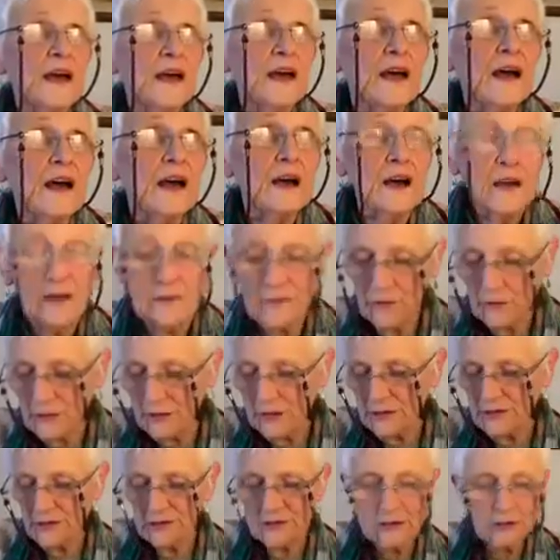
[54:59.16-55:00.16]
I've only
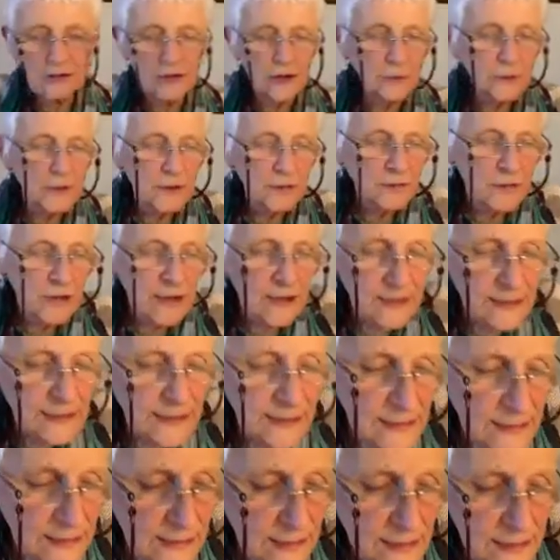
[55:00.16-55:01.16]
a couple of minutes,
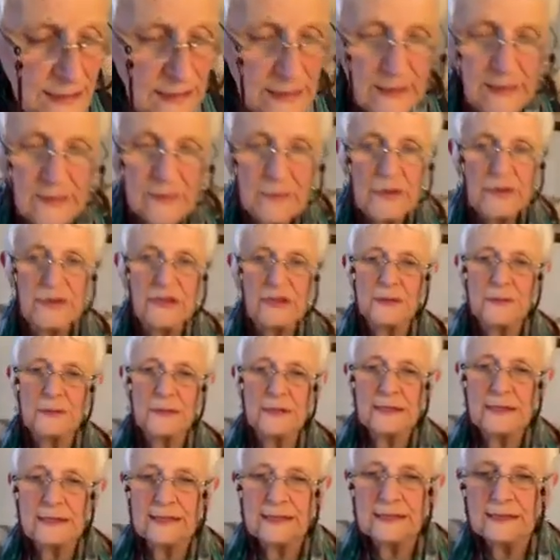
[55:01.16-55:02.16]
but 2
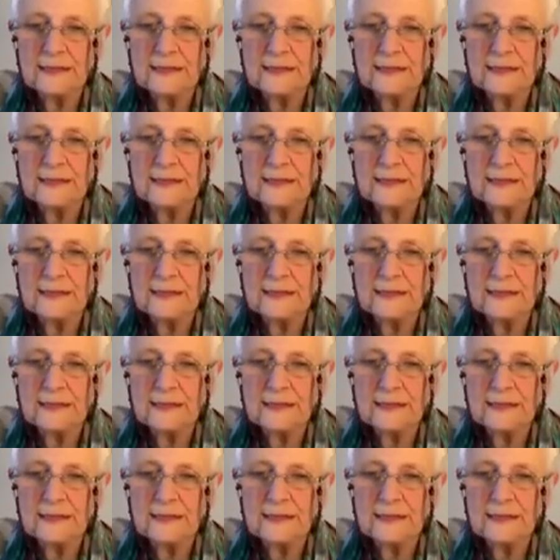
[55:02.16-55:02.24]
minutes.